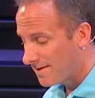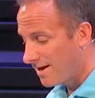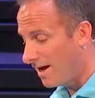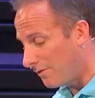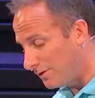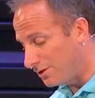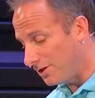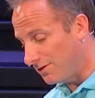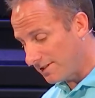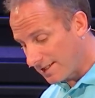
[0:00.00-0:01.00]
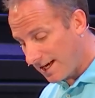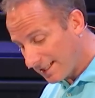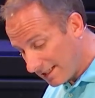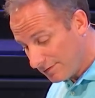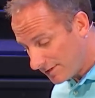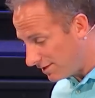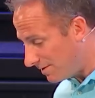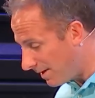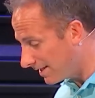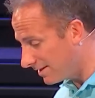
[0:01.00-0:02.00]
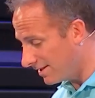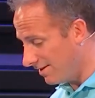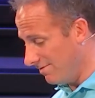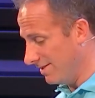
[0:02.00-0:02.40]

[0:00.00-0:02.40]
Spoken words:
I often joke that God lives in New Mexico.